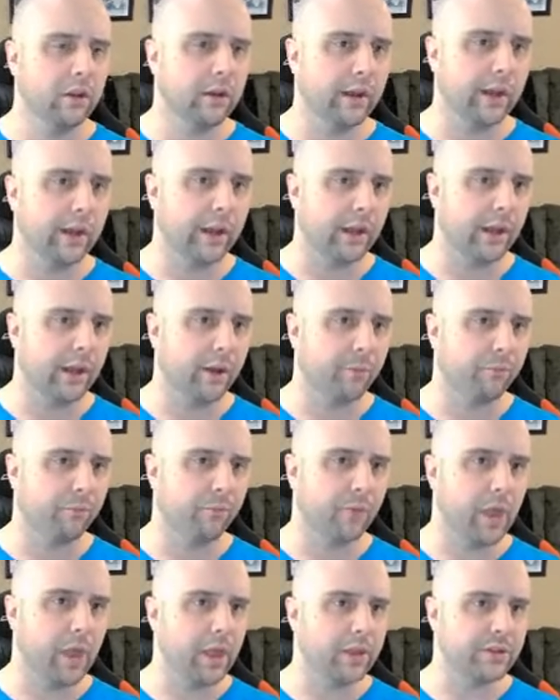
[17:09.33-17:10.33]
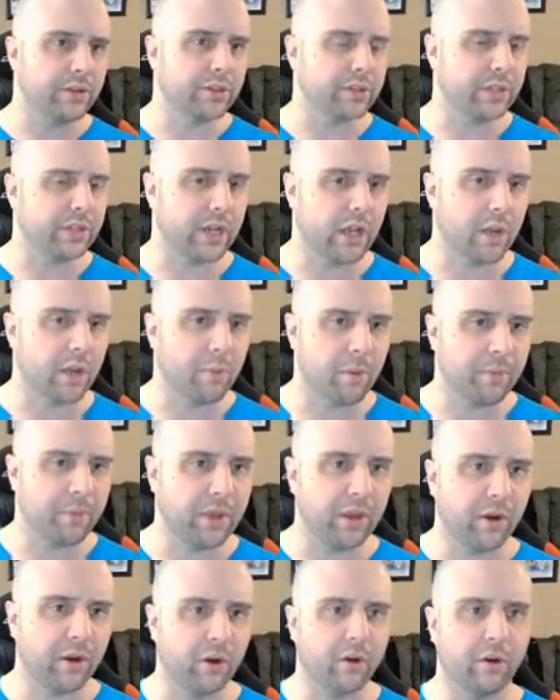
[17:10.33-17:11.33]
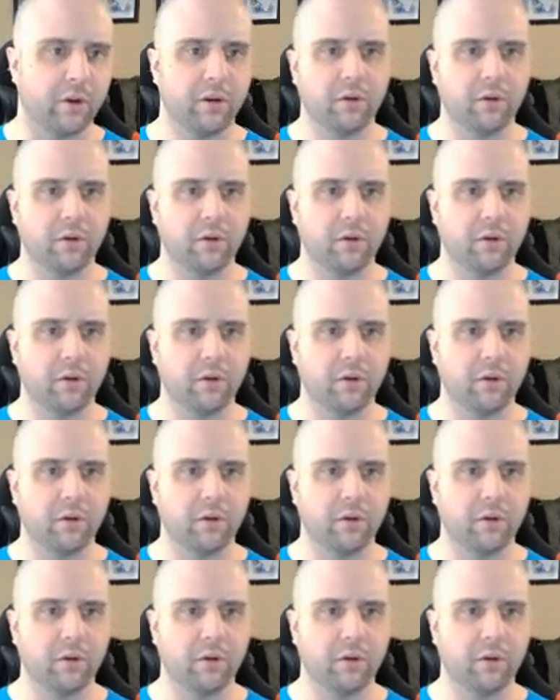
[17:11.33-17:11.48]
It's just going to come up here.